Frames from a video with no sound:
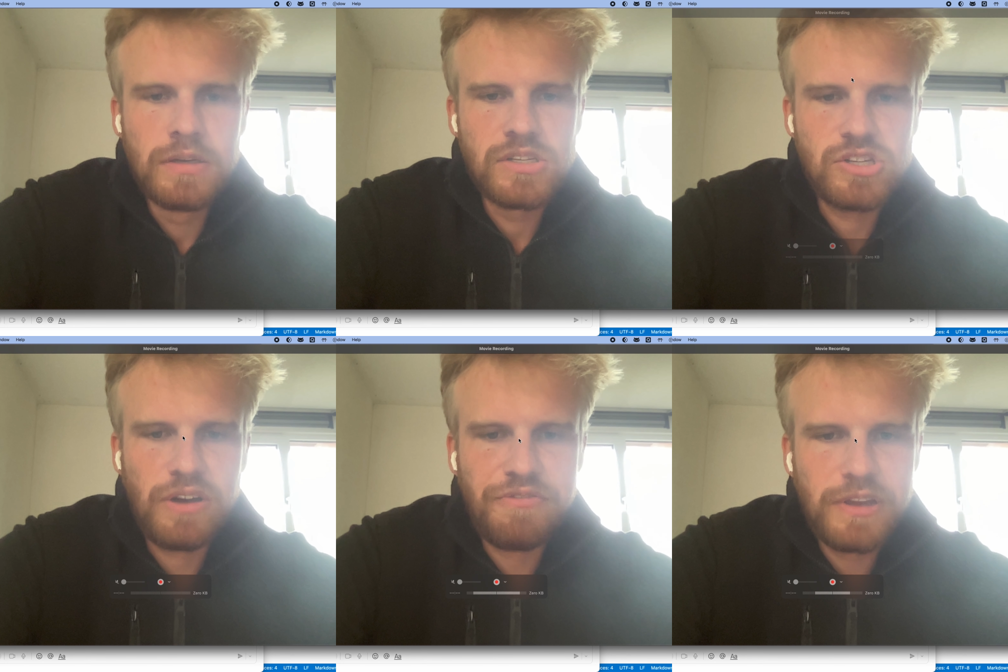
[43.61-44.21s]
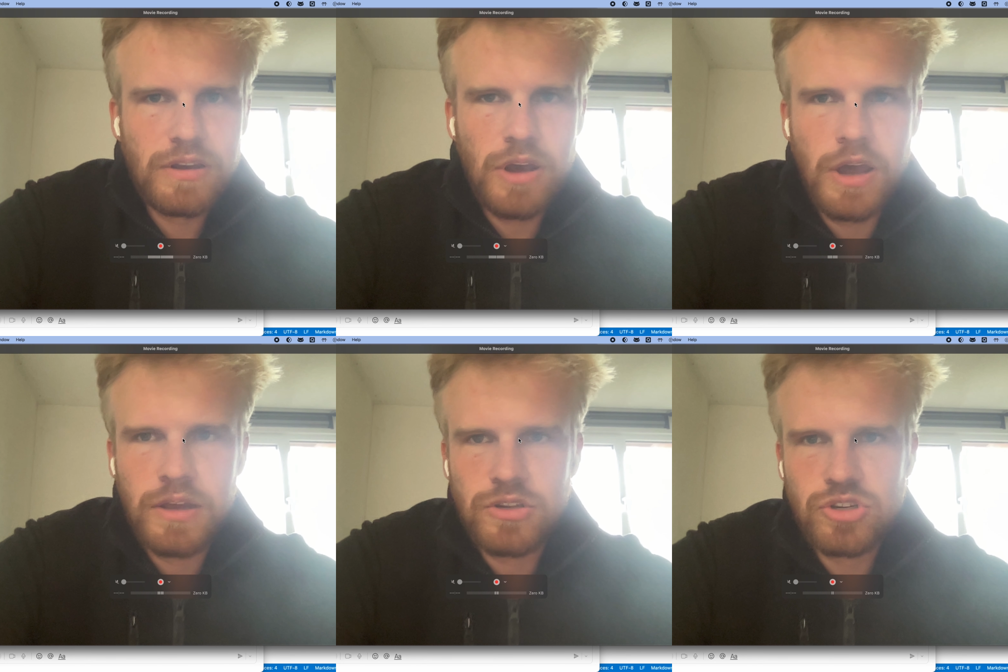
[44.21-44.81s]
So I think
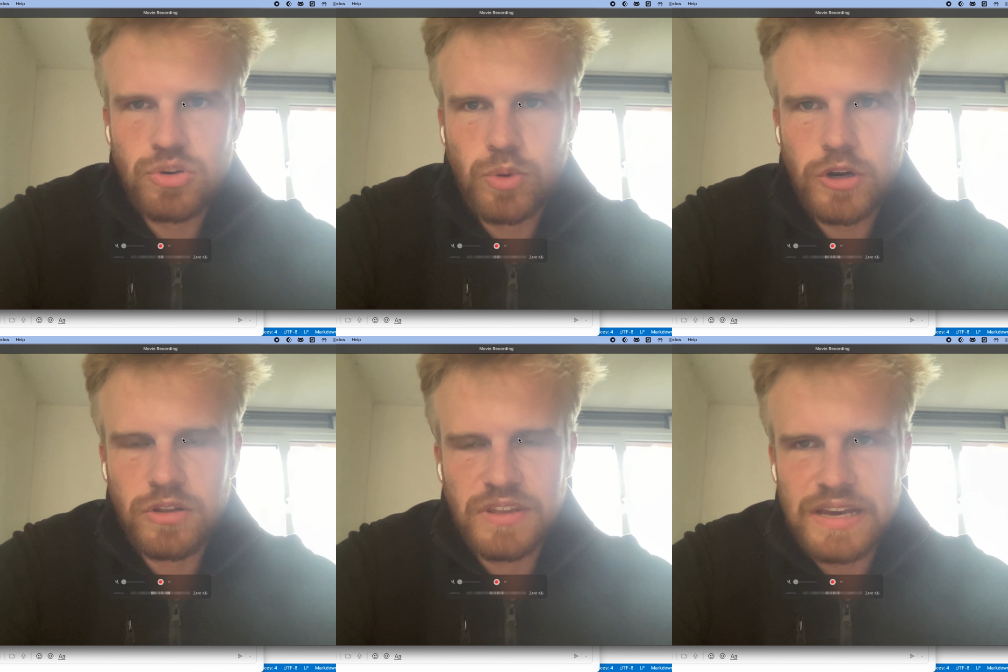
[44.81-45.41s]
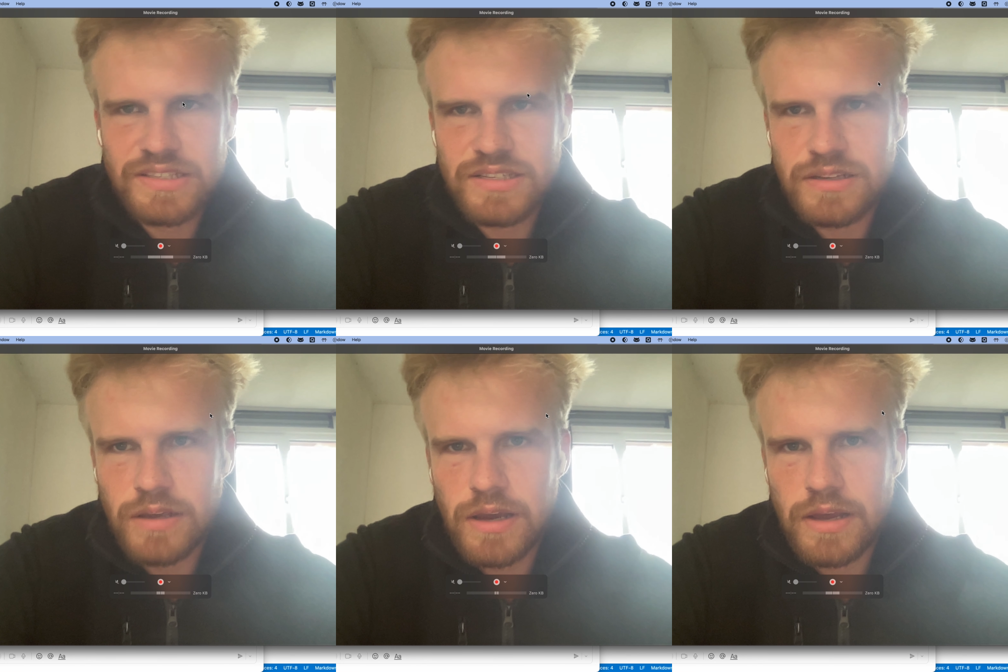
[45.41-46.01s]
you should work on that.
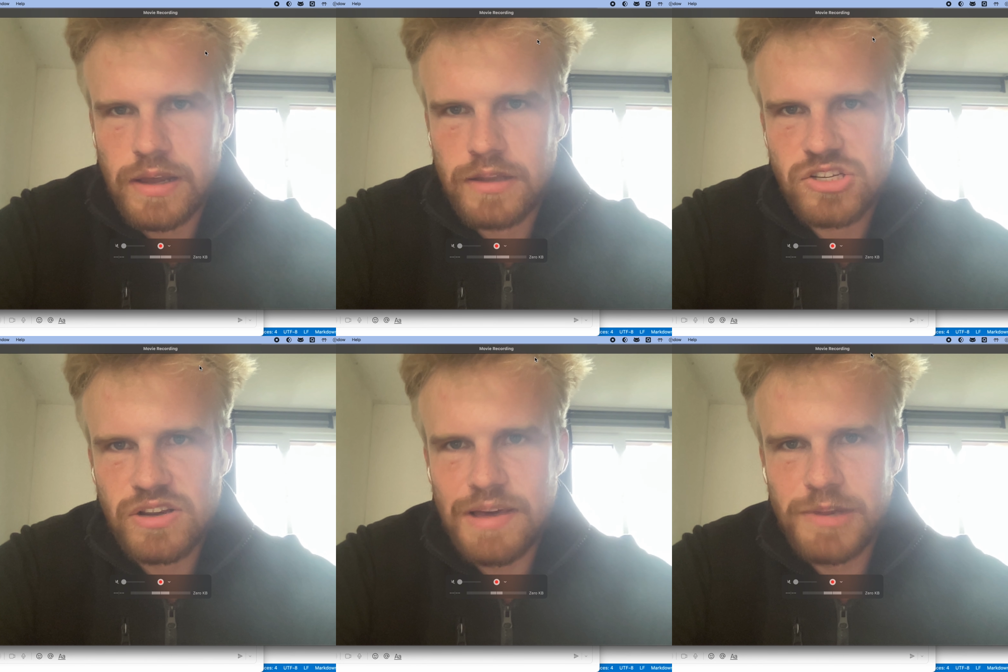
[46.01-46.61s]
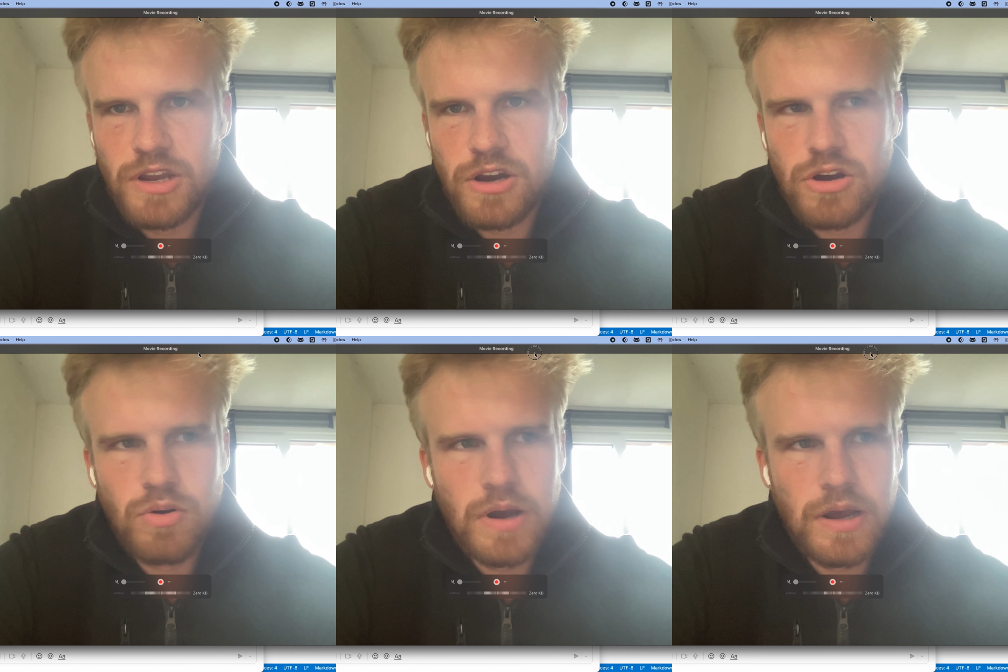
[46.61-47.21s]
So let me
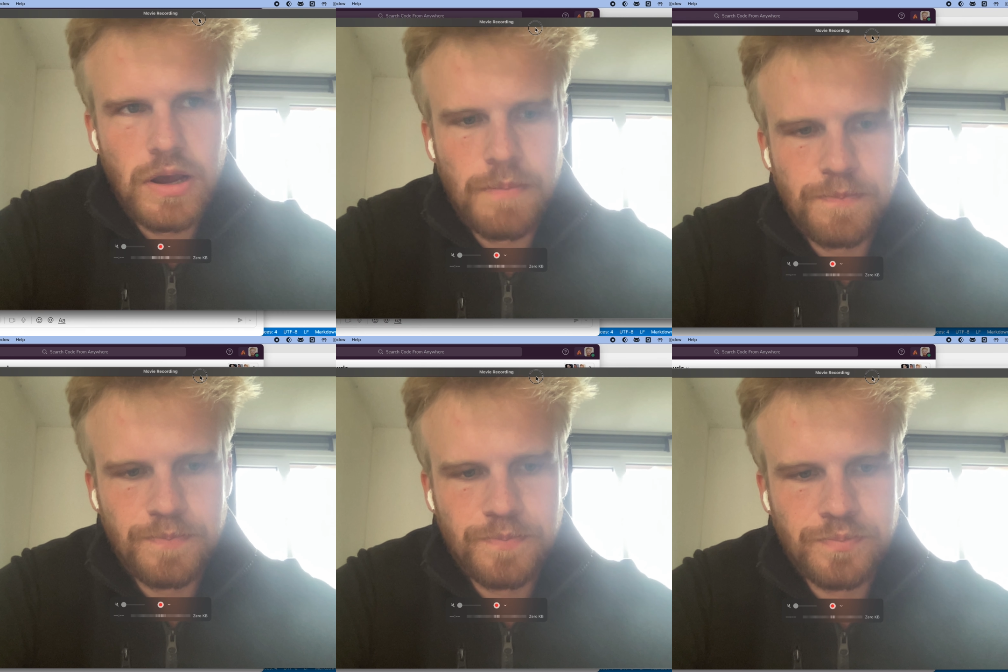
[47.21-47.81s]
know,